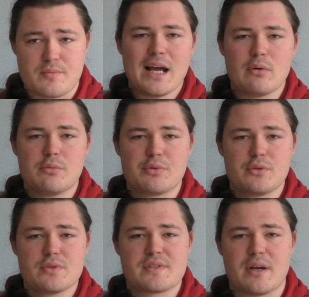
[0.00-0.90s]
I will
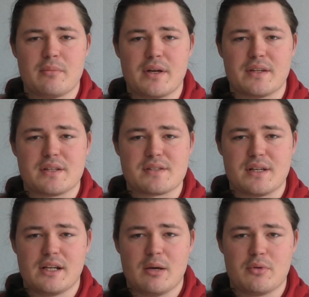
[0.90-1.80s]
produce some and then
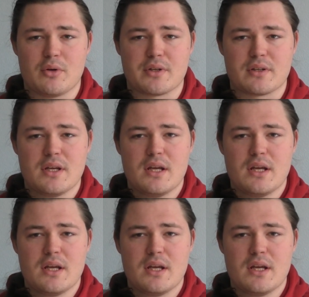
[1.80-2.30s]
start uploading